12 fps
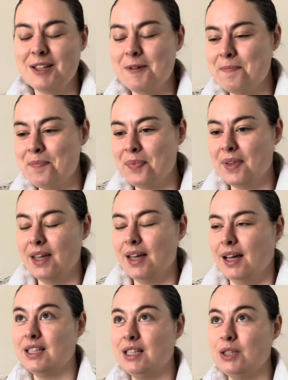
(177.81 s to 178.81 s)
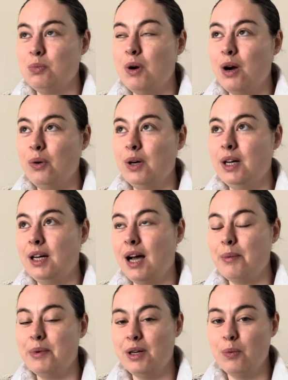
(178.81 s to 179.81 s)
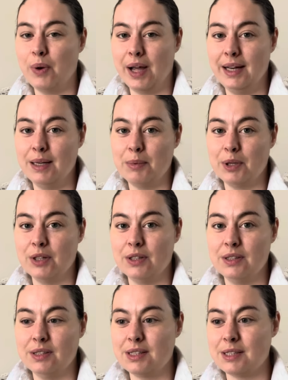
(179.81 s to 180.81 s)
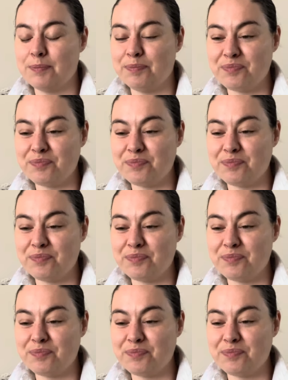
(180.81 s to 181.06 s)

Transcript: So I decided, well, I'm going to wait because